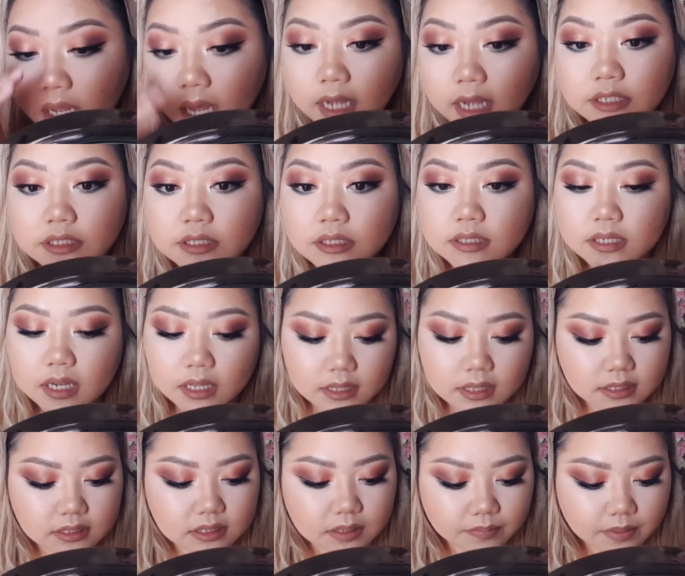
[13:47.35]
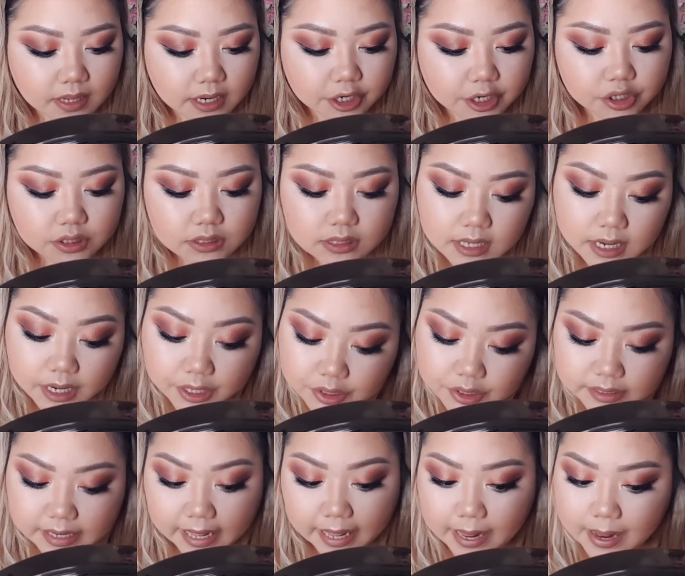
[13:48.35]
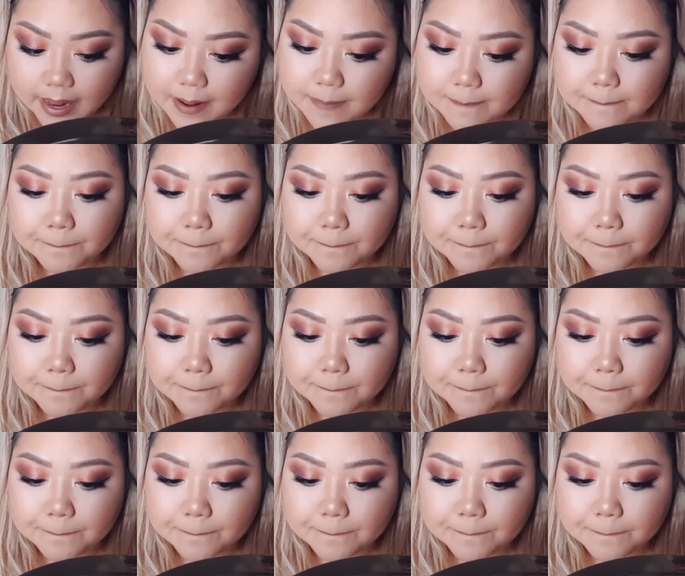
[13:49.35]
I just got these lip liners the other day.